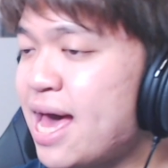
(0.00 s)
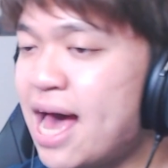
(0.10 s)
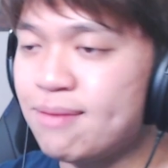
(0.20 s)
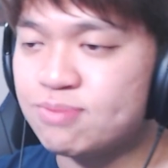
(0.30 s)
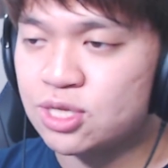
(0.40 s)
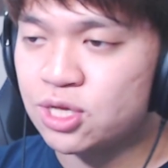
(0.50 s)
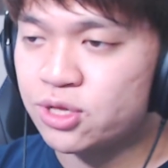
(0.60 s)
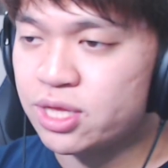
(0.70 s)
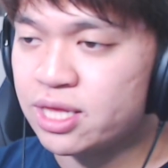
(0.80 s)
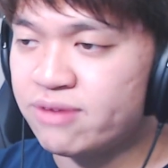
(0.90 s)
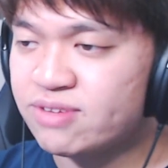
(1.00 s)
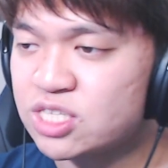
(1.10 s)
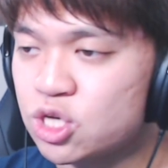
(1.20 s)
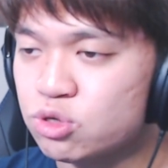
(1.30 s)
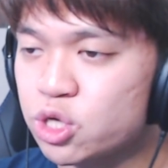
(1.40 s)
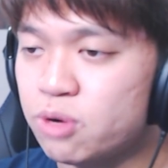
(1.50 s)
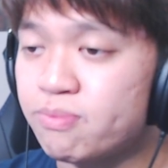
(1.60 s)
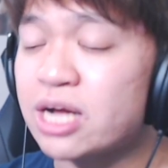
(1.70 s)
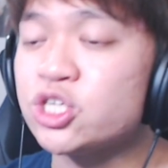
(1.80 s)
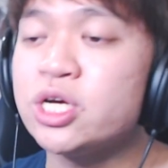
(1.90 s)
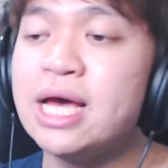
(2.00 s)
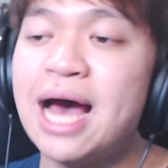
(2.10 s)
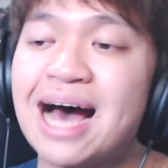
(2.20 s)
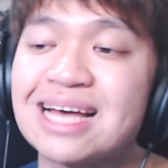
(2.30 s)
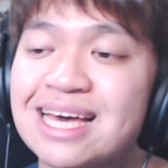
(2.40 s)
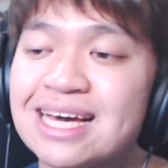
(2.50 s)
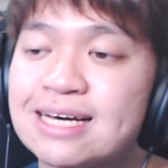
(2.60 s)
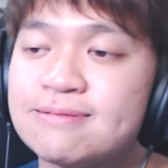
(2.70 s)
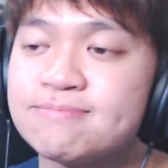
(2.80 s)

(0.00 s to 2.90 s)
Absolutely love it so much. I think